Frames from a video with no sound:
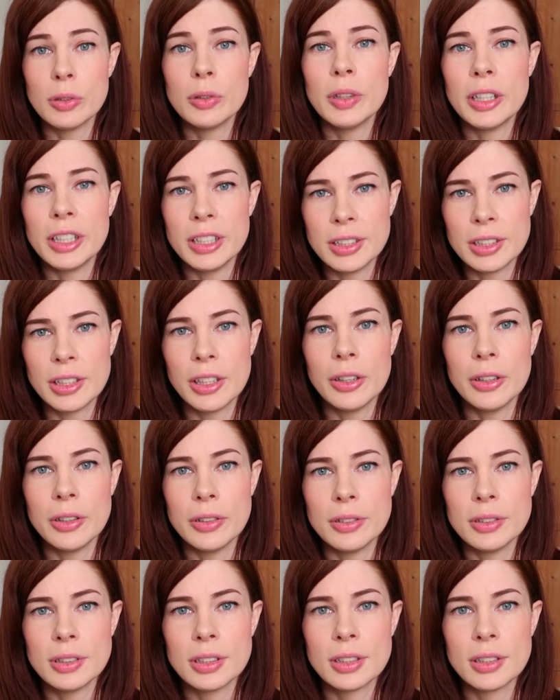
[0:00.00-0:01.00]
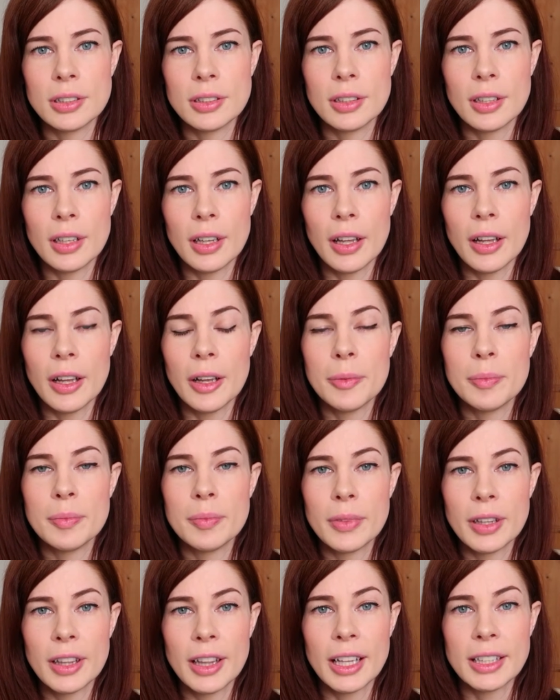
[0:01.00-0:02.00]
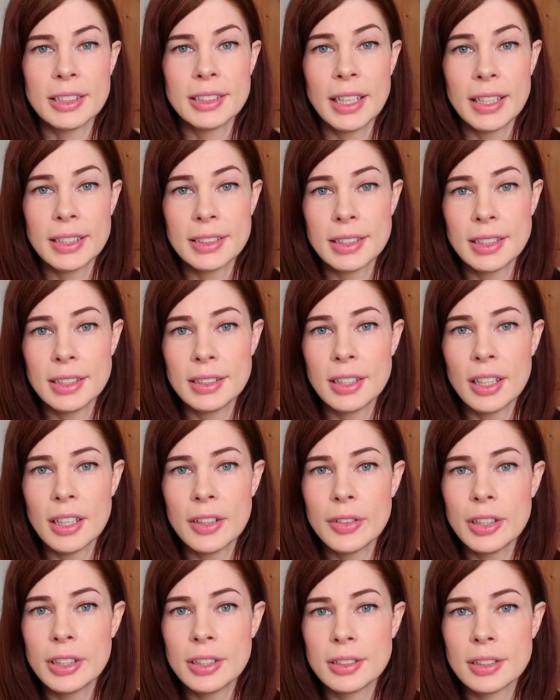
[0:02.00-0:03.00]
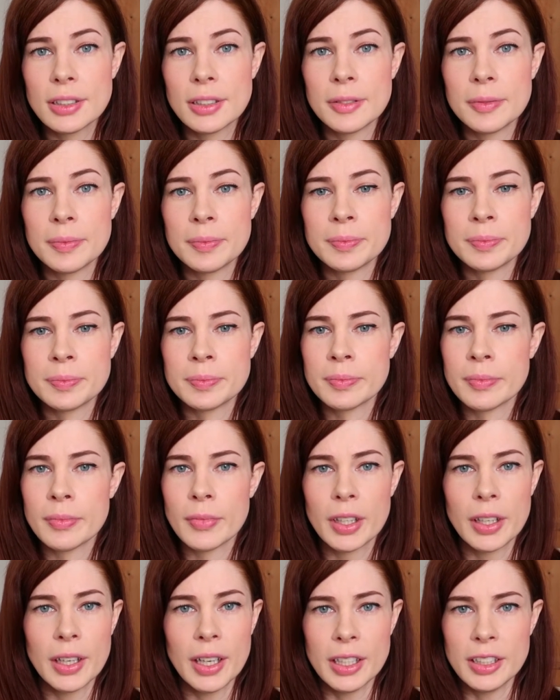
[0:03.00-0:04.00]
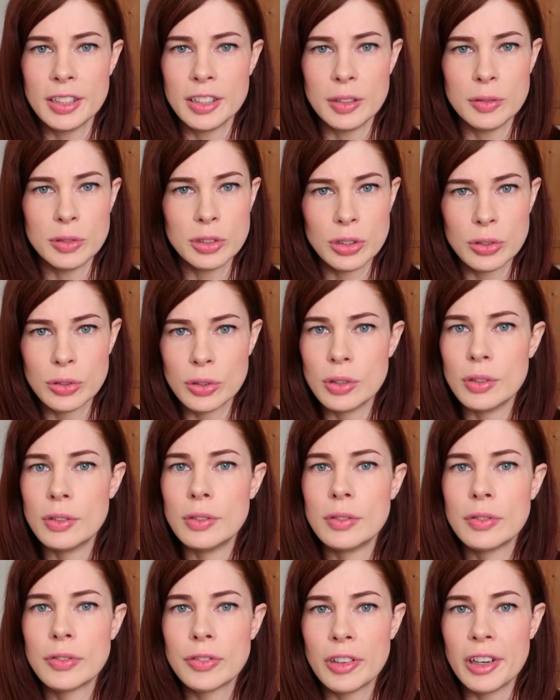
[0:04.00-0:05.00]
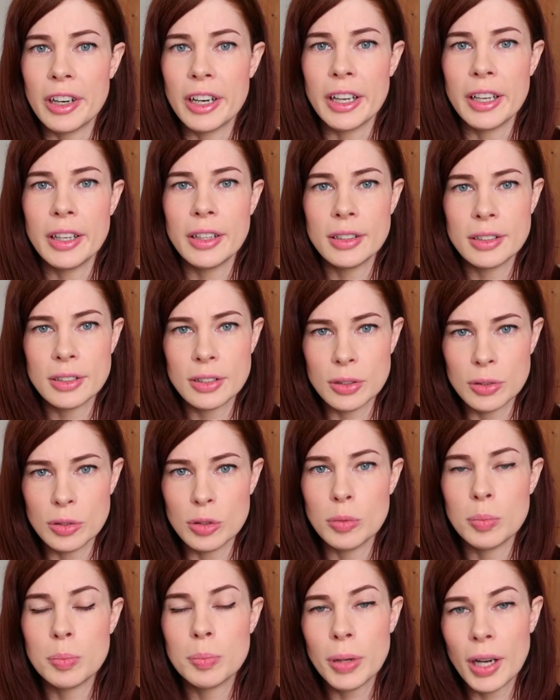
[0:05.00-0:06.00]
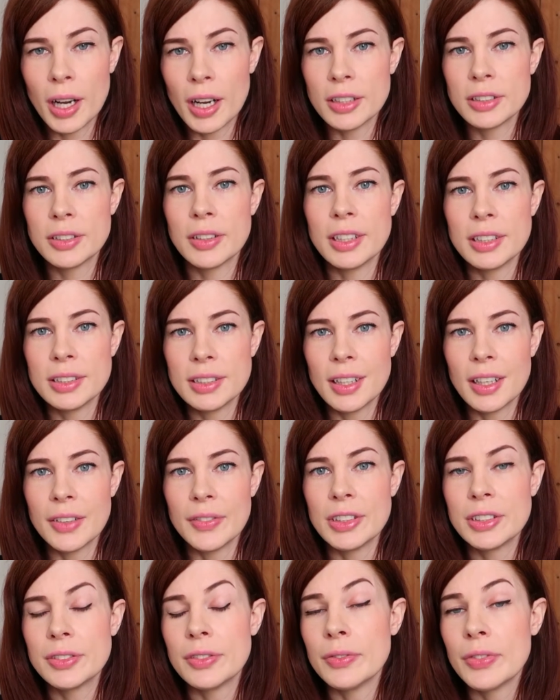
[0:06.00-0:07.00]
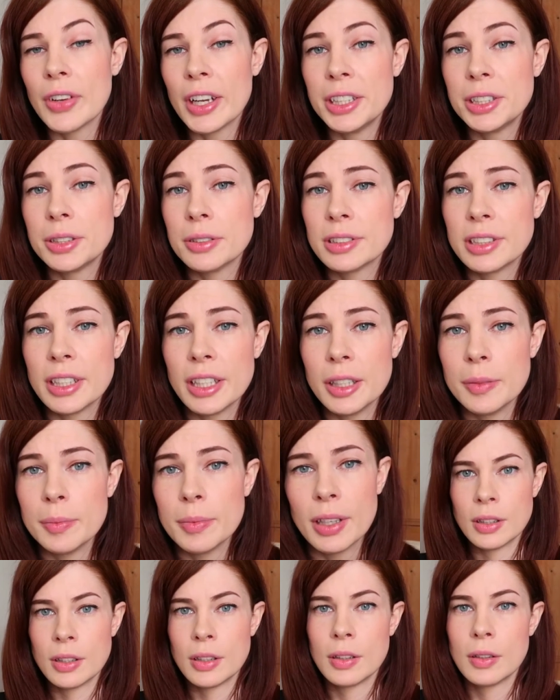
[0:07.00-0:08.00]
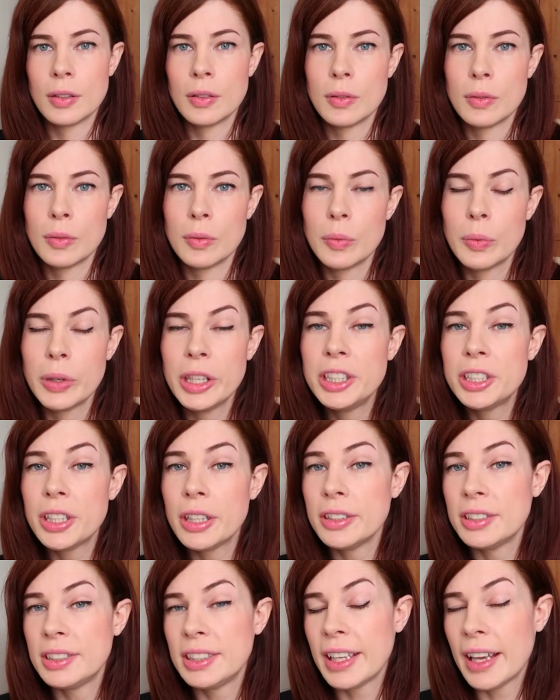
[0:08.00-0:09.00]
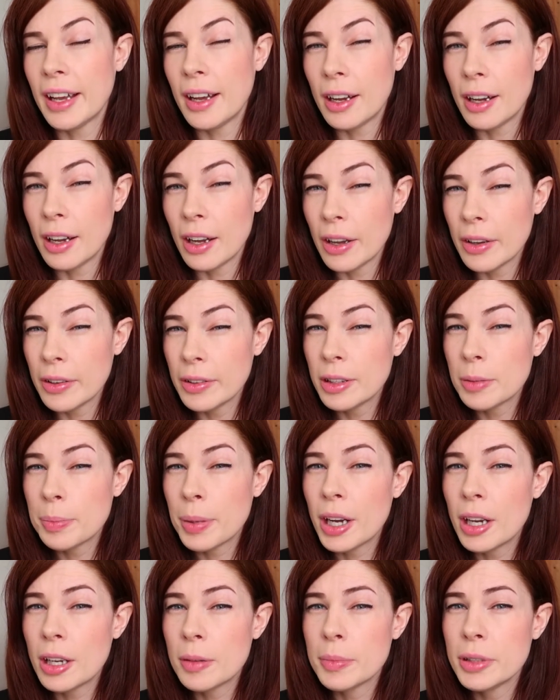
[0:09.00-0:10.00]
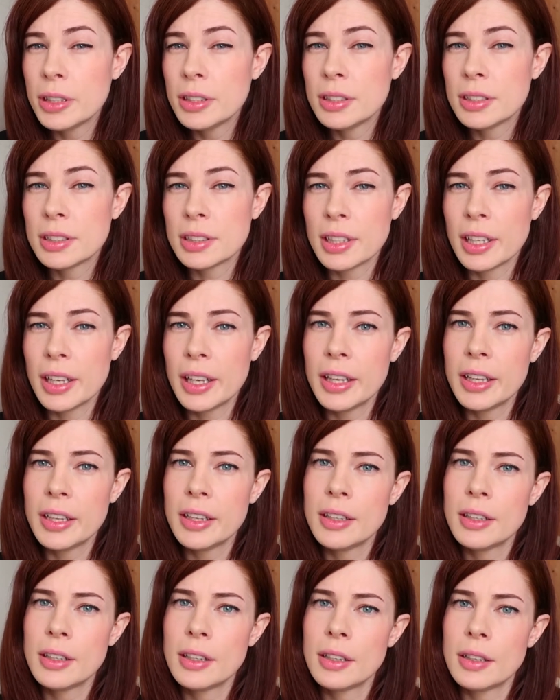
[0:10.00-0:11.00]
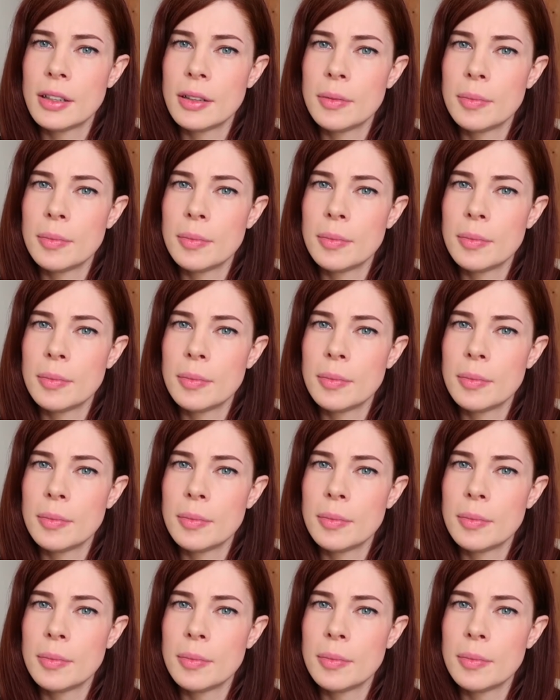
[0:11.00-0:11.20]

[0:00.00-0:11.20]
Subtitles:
always use that taxi service, and it was all free. It's all part of the service from Facial Team. We chose to get our own apartment in